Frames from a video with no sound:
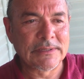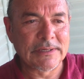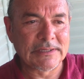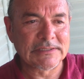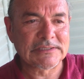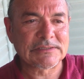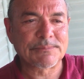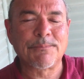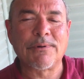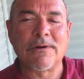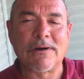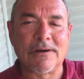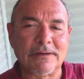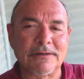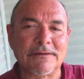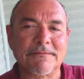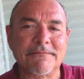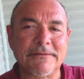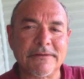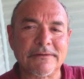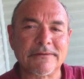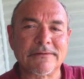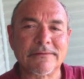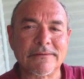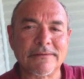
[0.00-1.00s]
as part
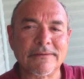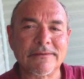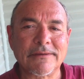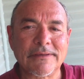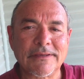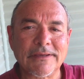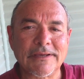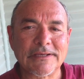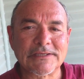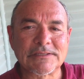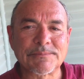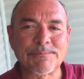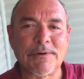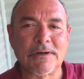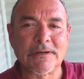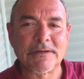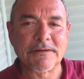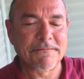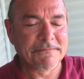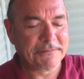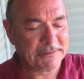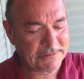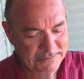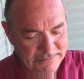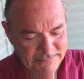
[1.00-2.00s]
of
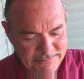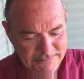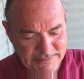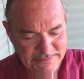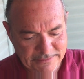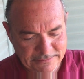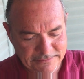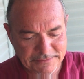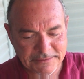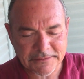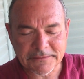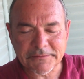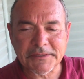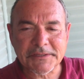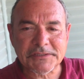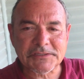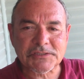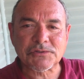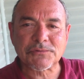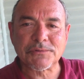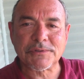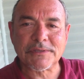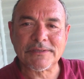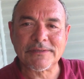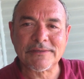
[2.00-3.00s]
their
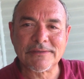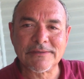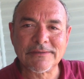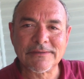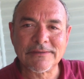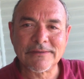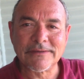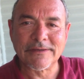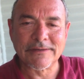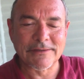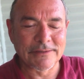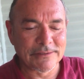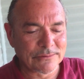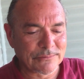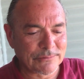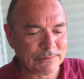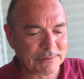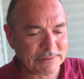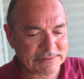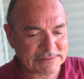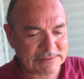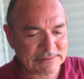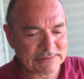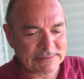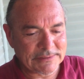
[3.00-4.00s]
history. In other
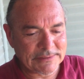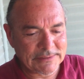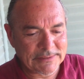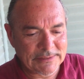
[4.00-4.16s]
words,